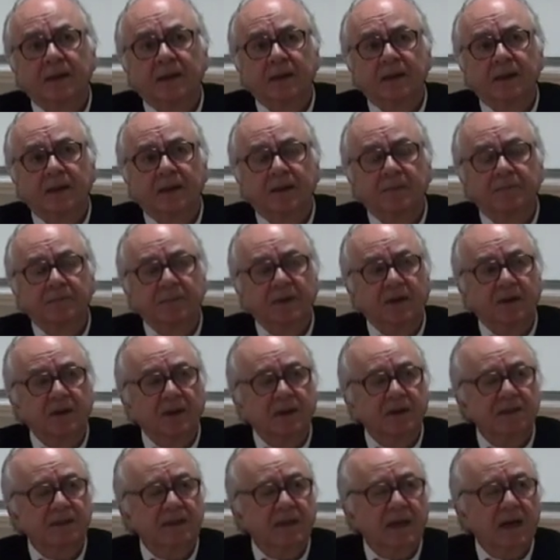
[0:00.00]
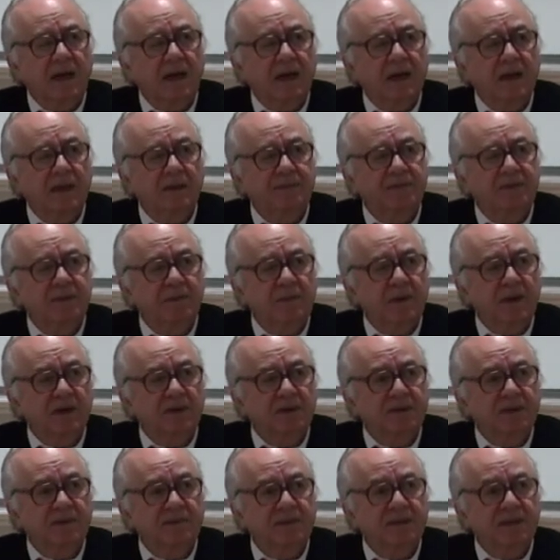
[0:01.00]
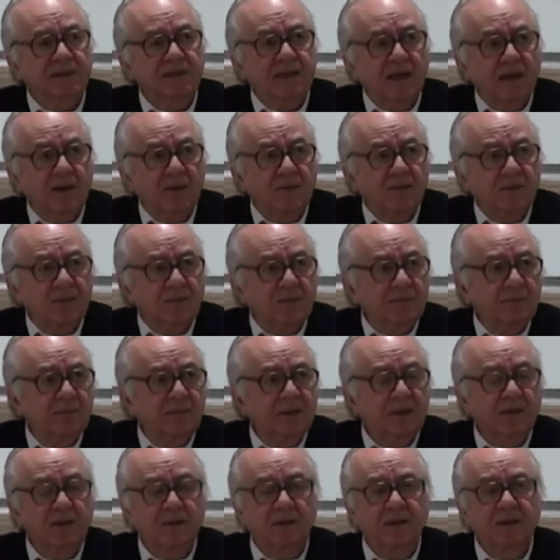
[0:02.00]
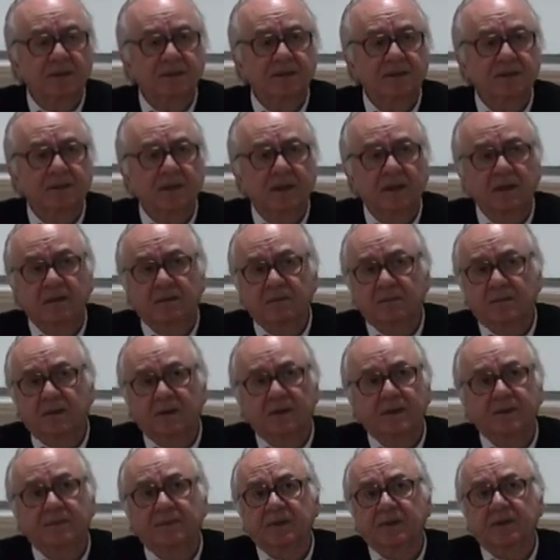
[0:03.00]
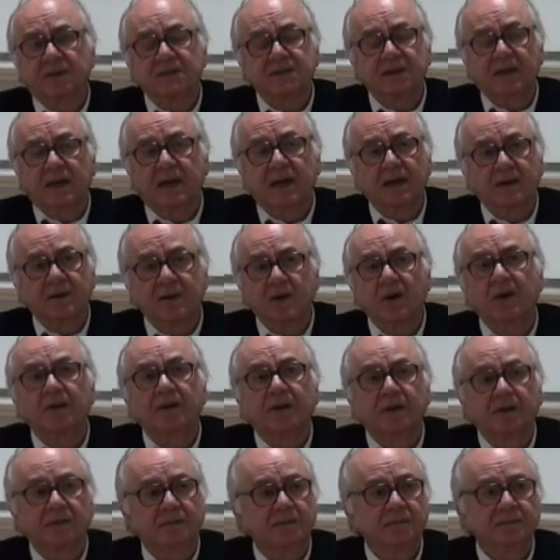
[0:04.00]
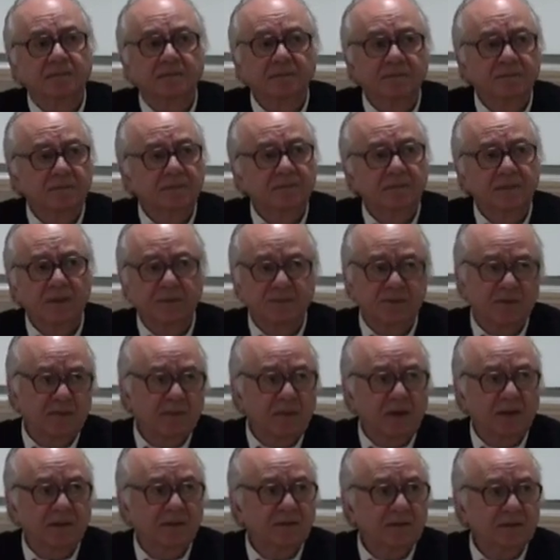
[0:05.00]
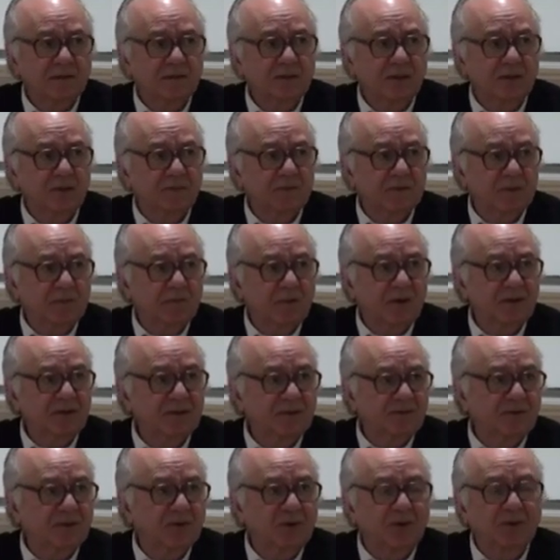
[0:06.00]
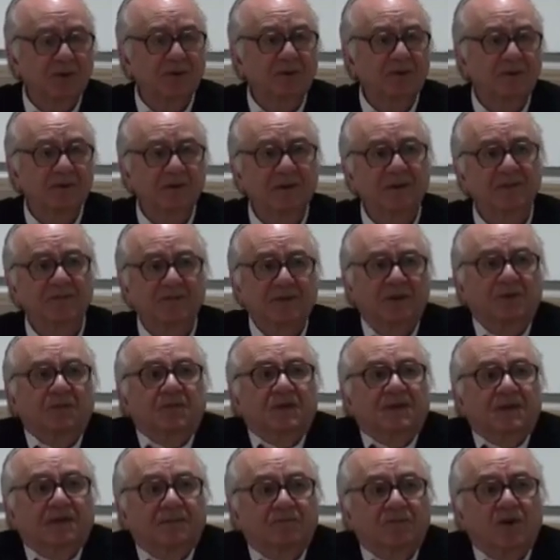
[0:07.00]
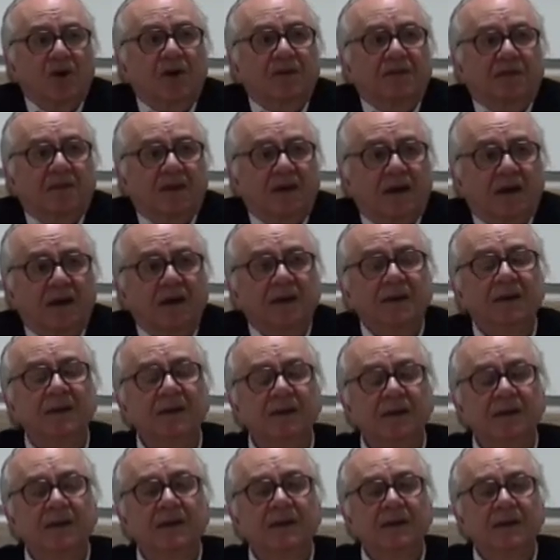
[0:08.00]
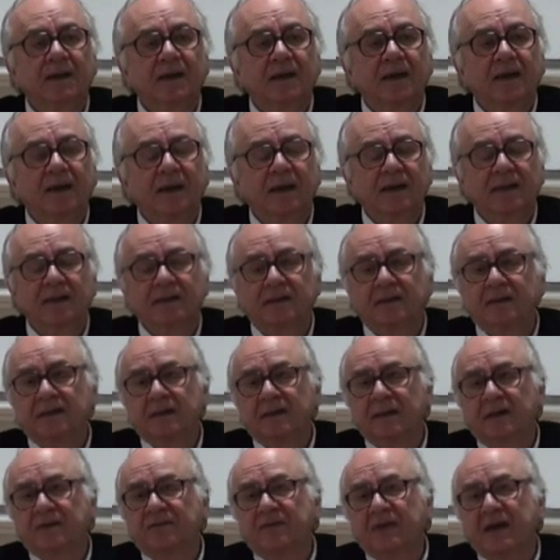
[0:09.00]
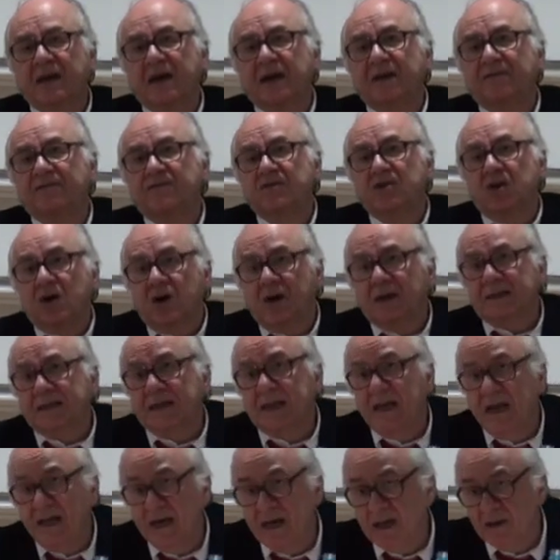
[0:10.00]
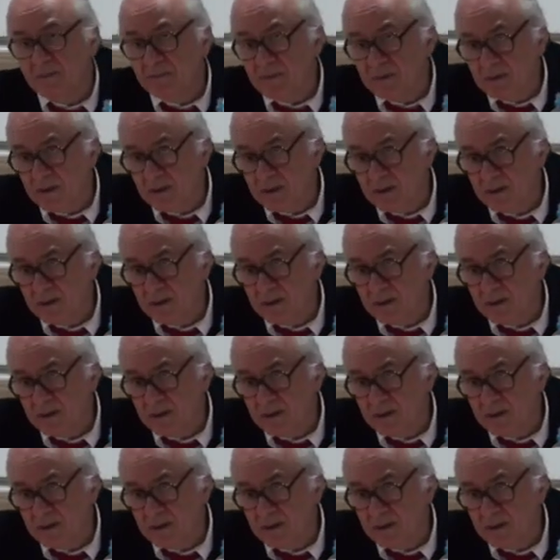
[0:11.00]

Uh, because there are epistemologies of the south, because uh, only because there are northern epistemologies, epistemologies of the north they were not there. And uh, if they have not claimed